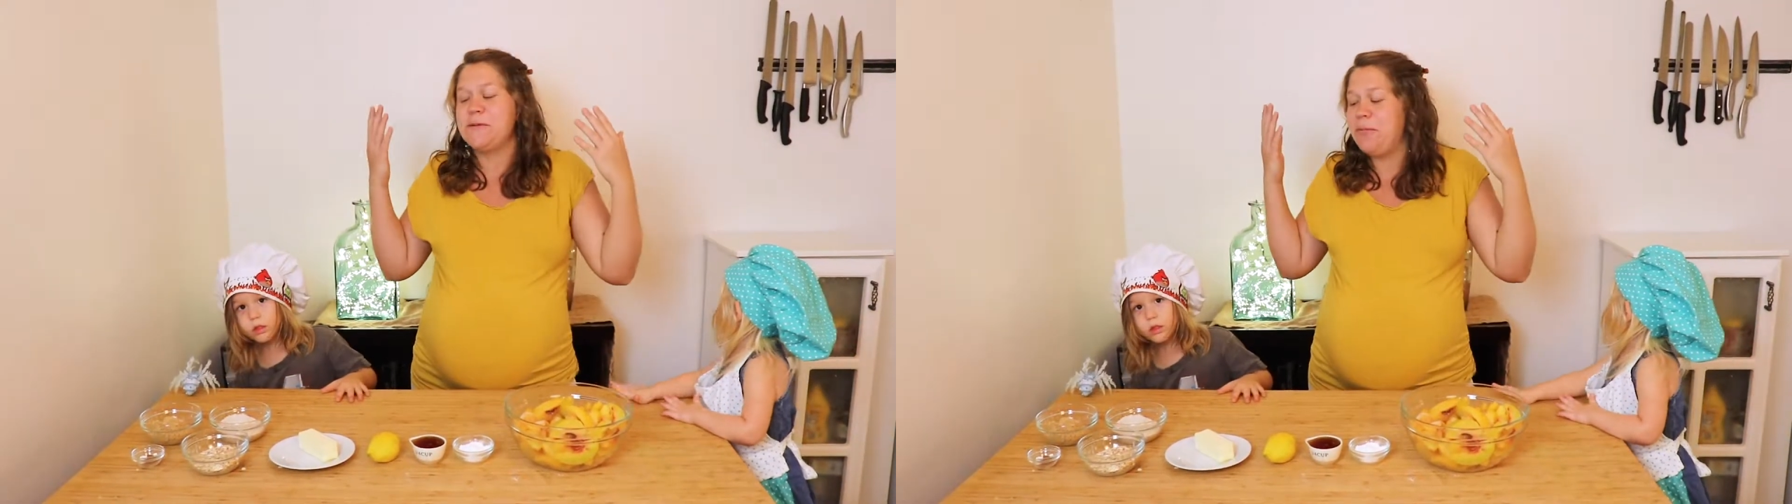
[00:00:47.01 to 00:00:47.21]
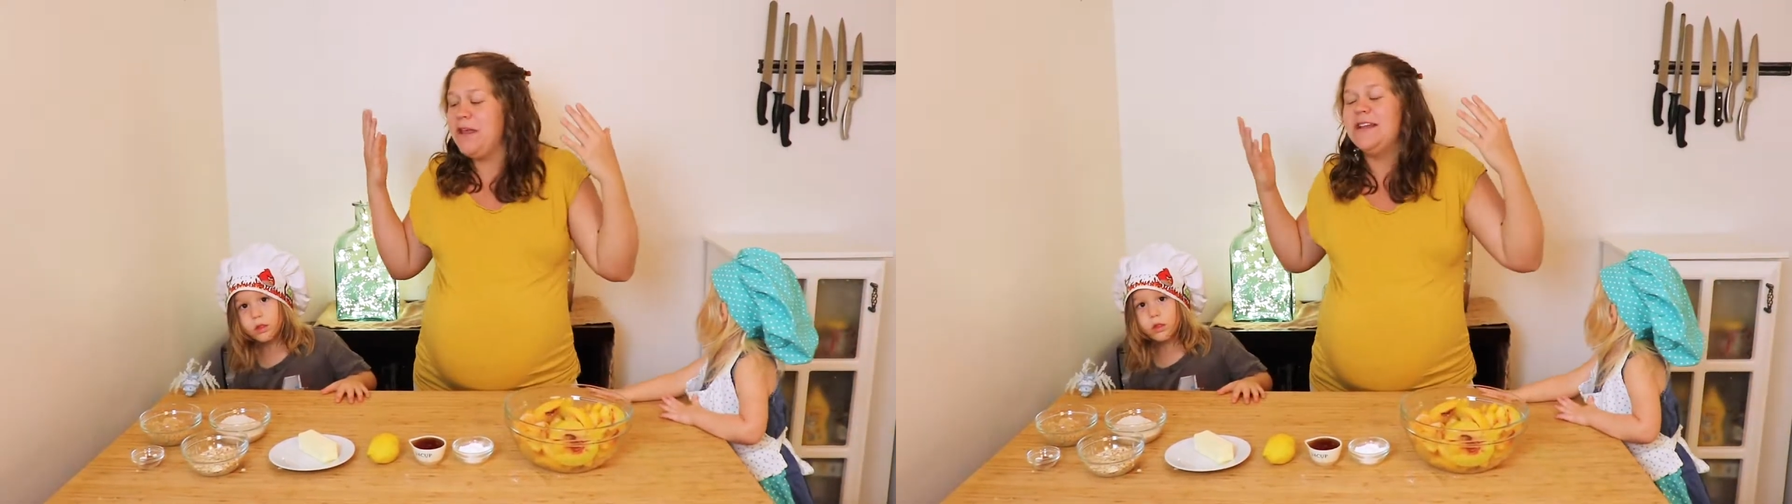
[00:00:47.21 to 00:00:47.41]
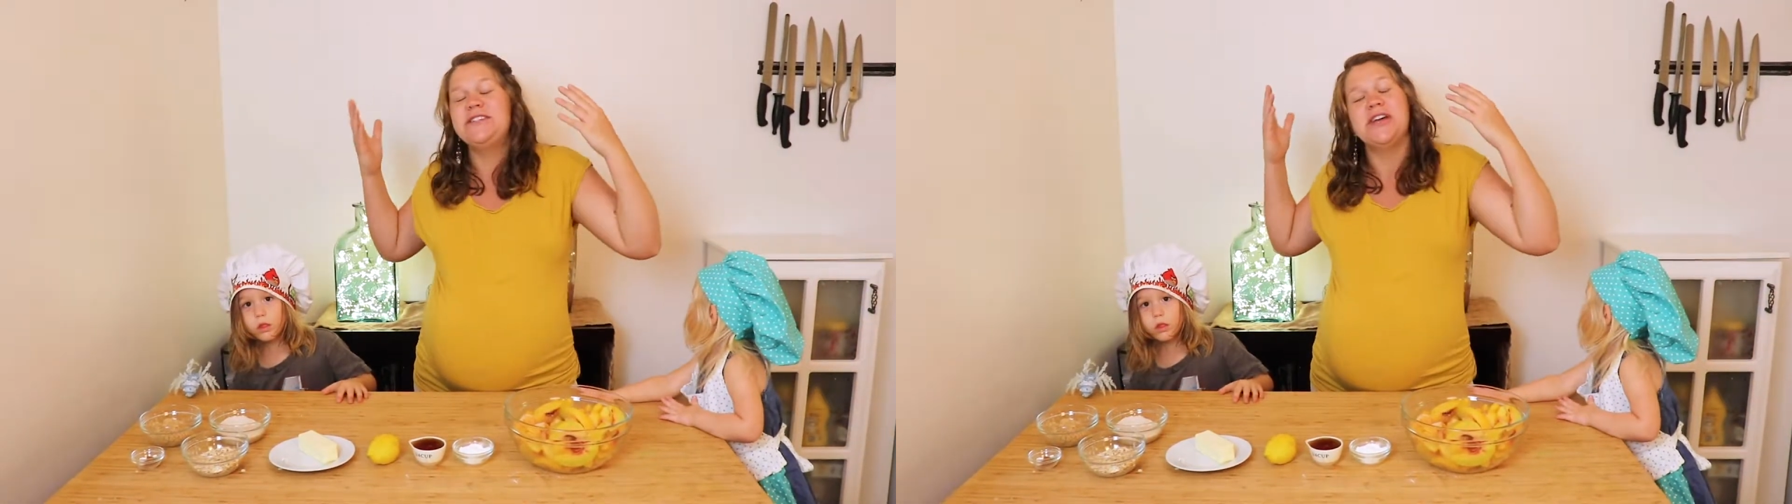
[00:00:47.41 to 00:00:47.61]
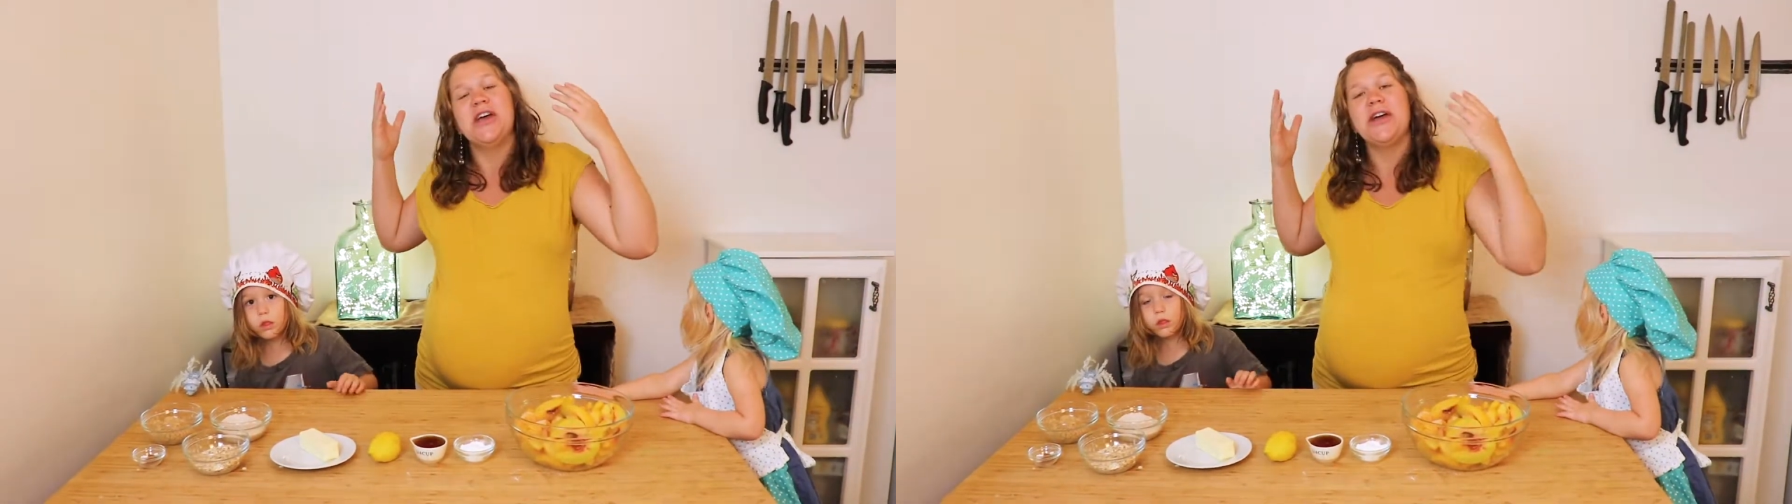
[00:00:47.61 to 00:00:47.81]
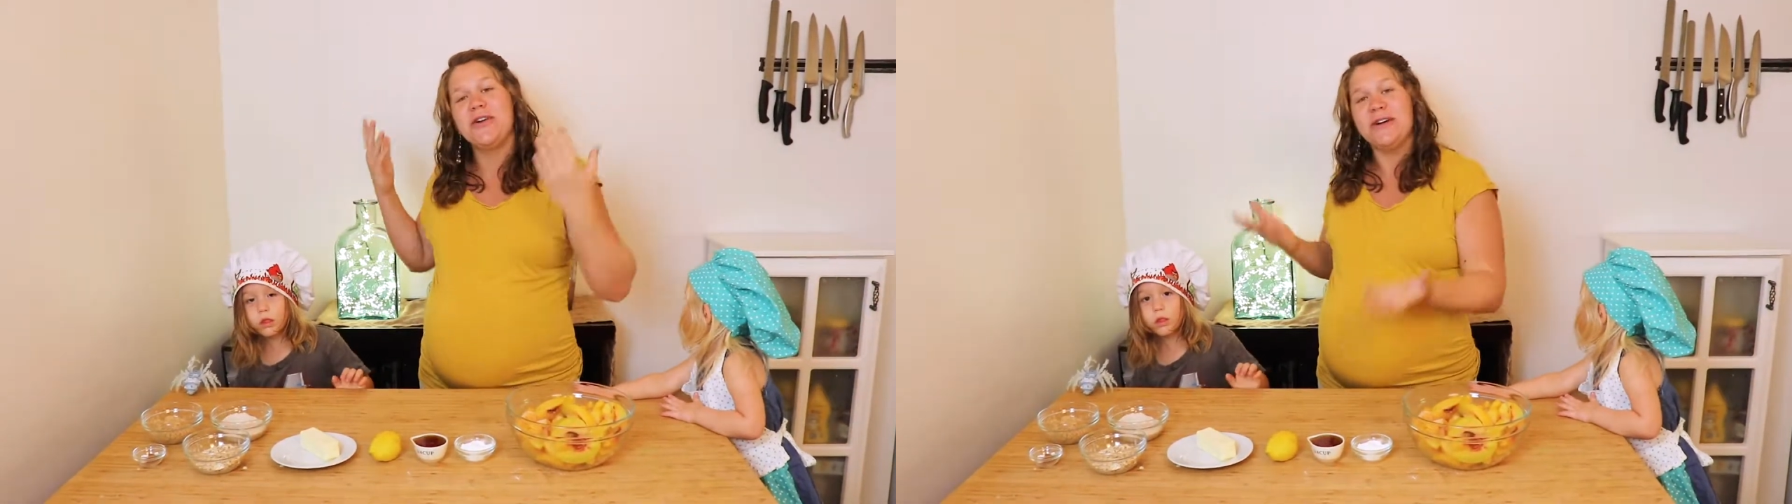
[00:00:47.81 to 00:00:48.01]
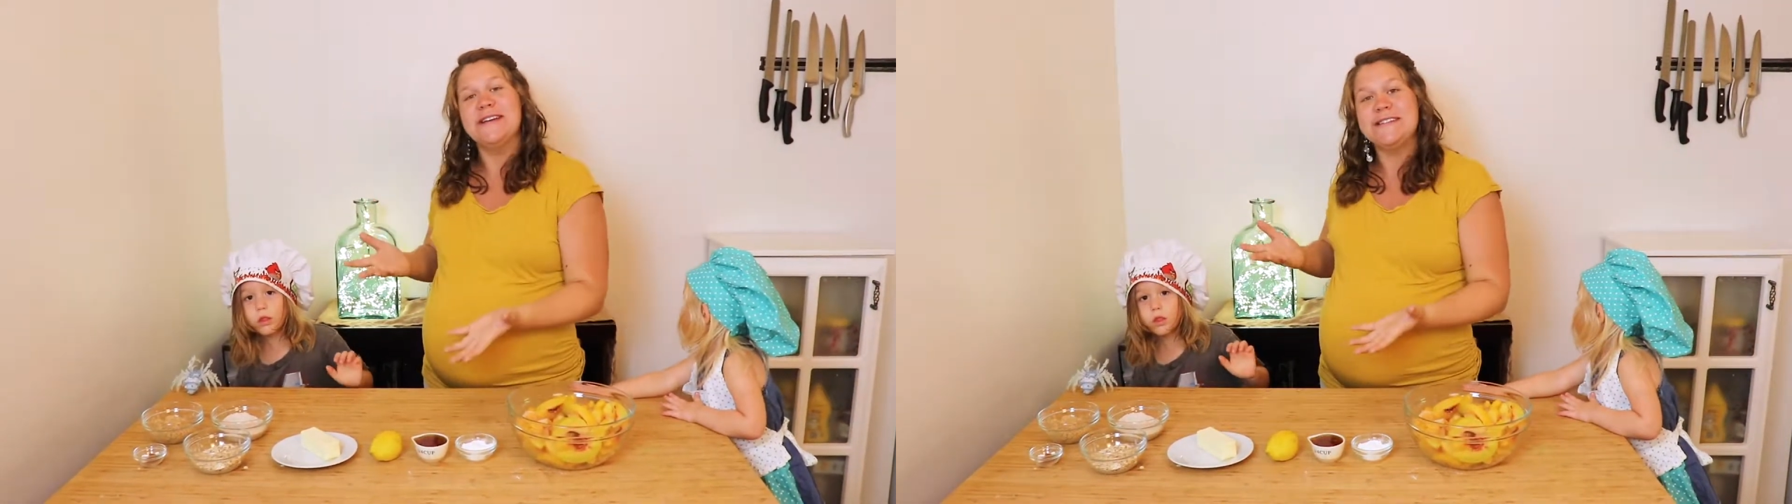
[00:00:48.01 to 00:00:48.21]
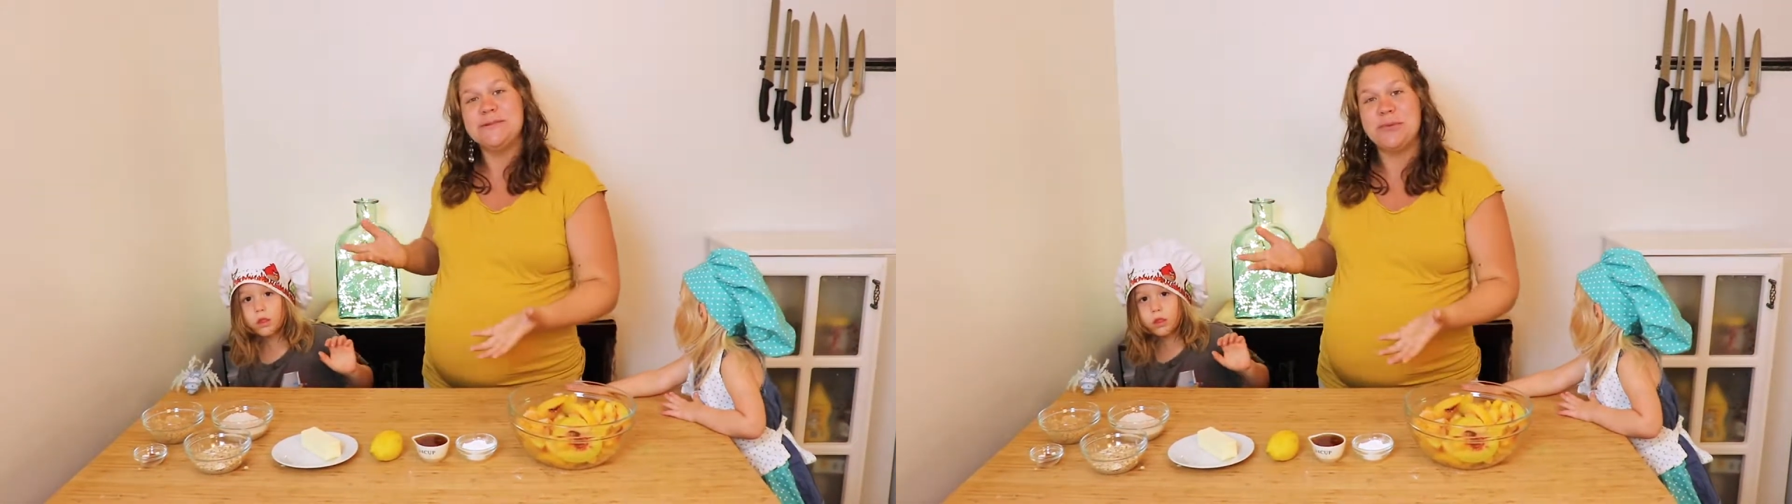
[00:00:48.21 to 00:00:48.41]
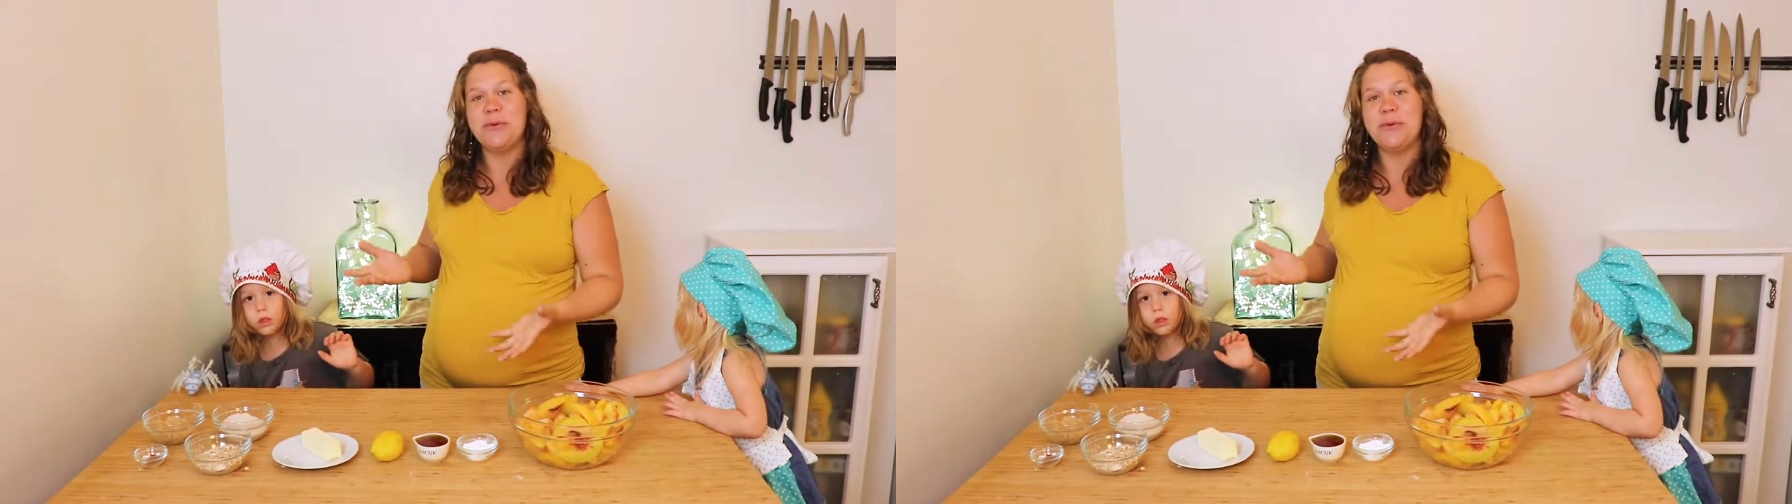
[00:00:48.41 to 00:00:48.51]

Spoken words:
peach crisp,